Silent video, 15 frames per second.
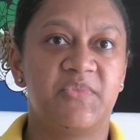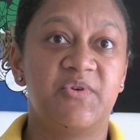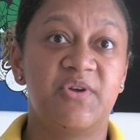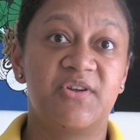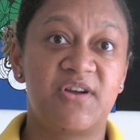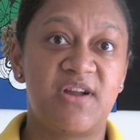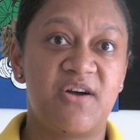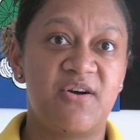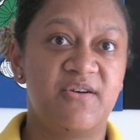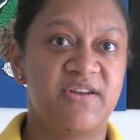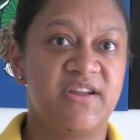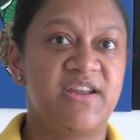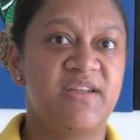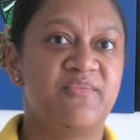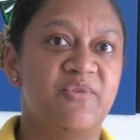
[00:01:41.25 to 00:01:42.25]
do it on our
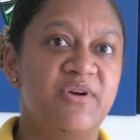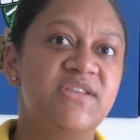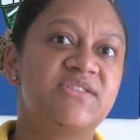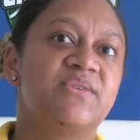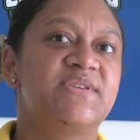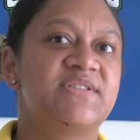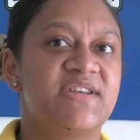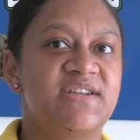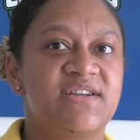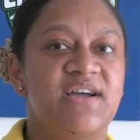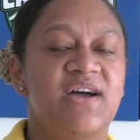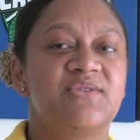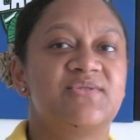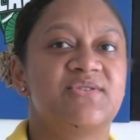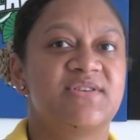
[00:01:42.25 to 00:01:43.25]
own anymore, so we started
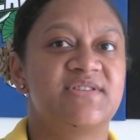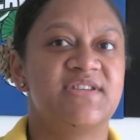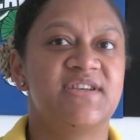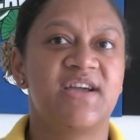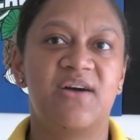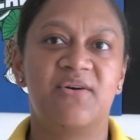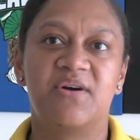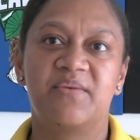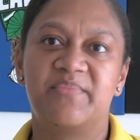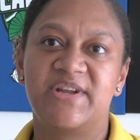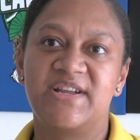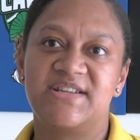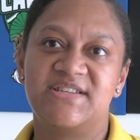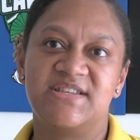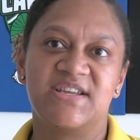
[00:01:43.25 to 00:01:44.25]
outsourcing our
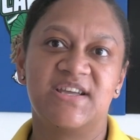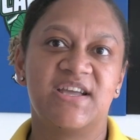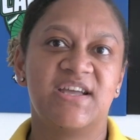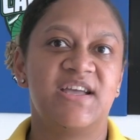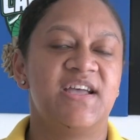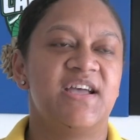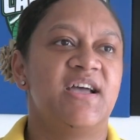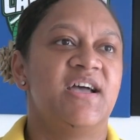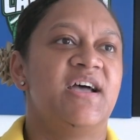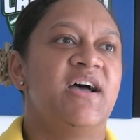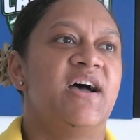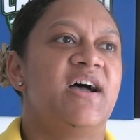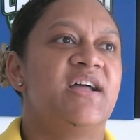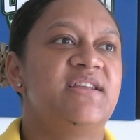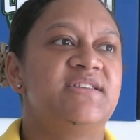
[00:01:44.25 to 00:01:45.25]
printing
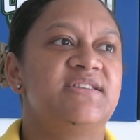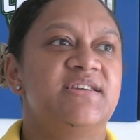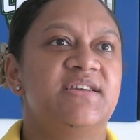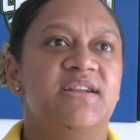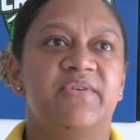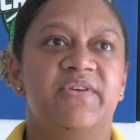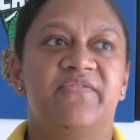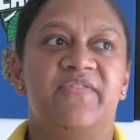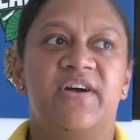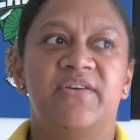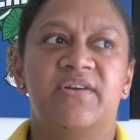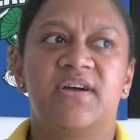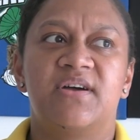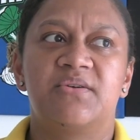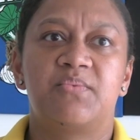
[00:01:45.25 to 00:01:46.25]
until we
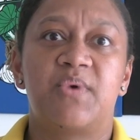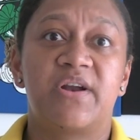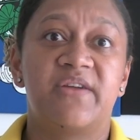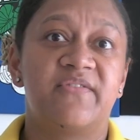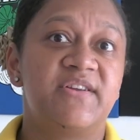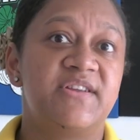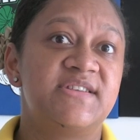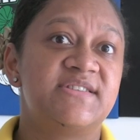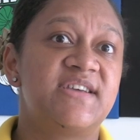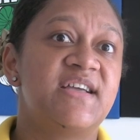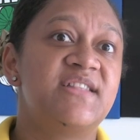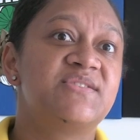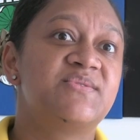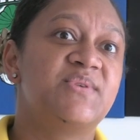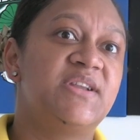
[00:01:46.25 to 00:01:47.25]
found out one of our
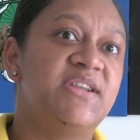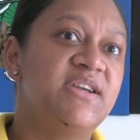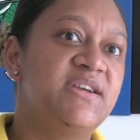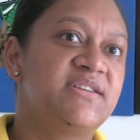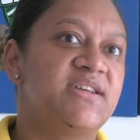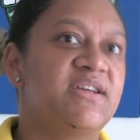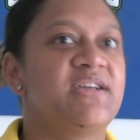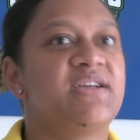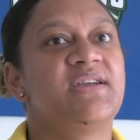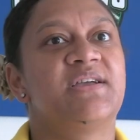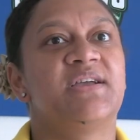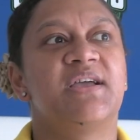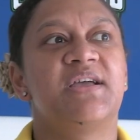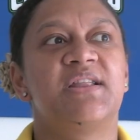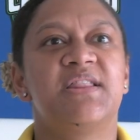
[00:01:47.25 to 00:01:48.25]
designs were leaked,
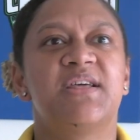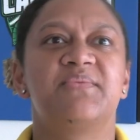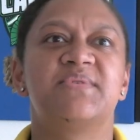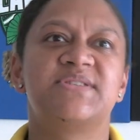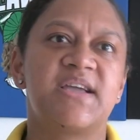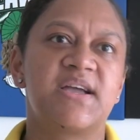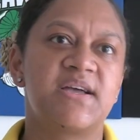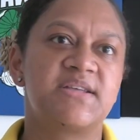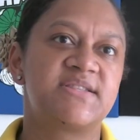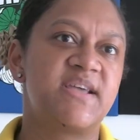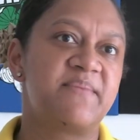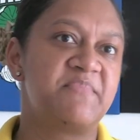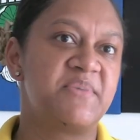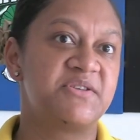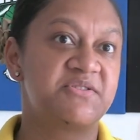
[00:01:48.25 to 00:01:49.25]
and that was like a
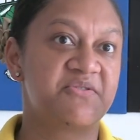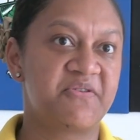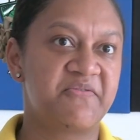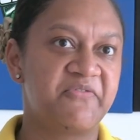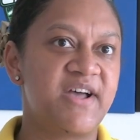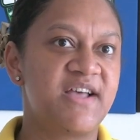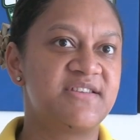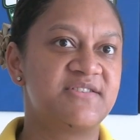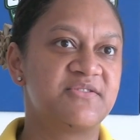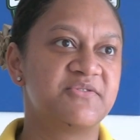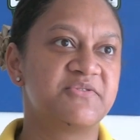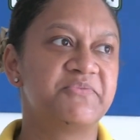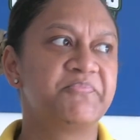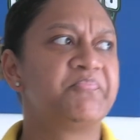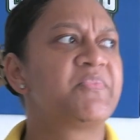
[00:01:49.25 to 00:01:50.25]
stepping stone for us
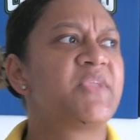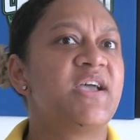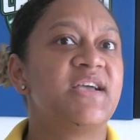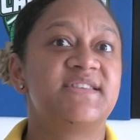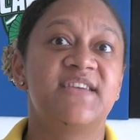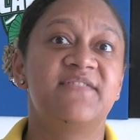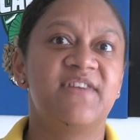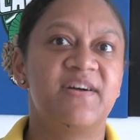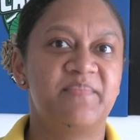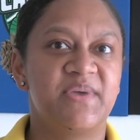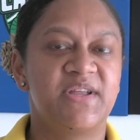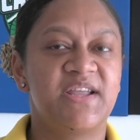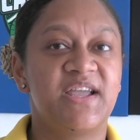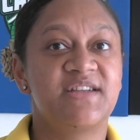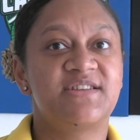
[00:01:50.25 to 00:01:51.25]
to save
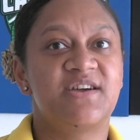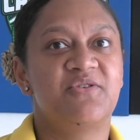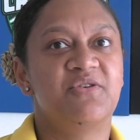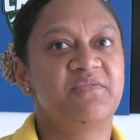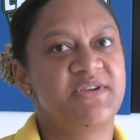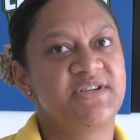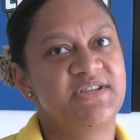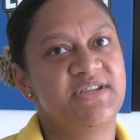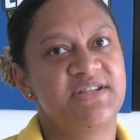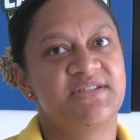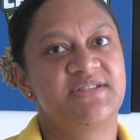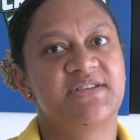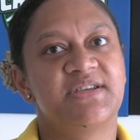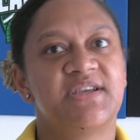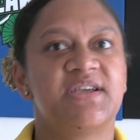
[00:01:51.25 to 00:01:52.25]
up and get our own
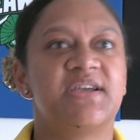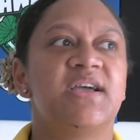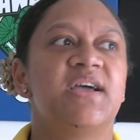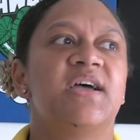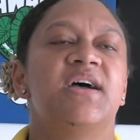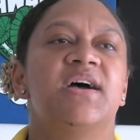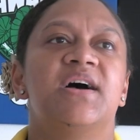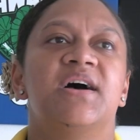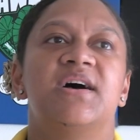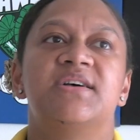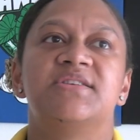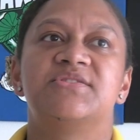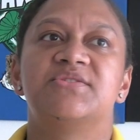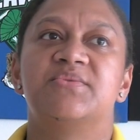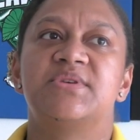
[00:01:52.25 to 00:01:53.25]
machines.
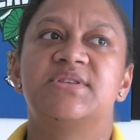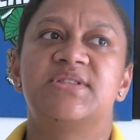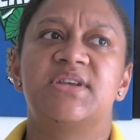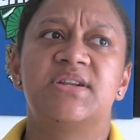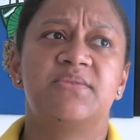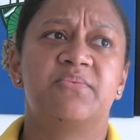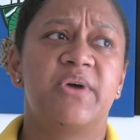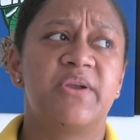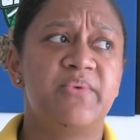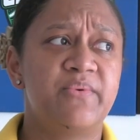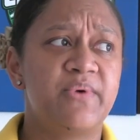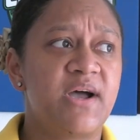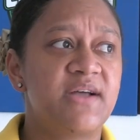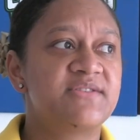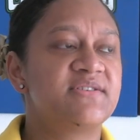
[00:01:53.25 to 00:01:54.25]
When
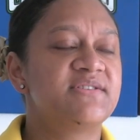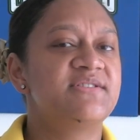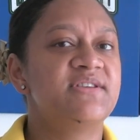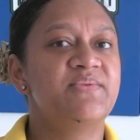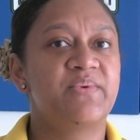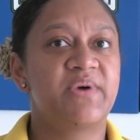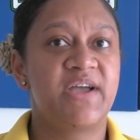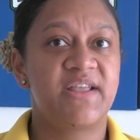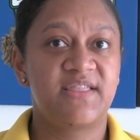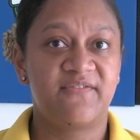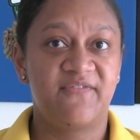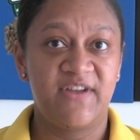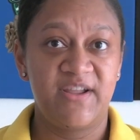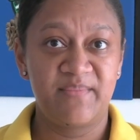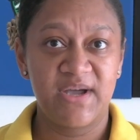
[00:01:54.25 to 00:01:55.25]
we were outsourcing, we were at
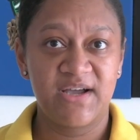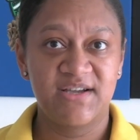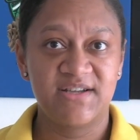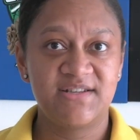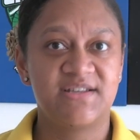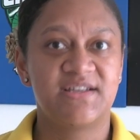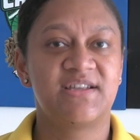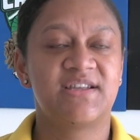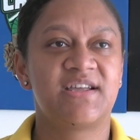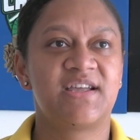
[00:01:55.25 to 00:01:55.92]
the flea market,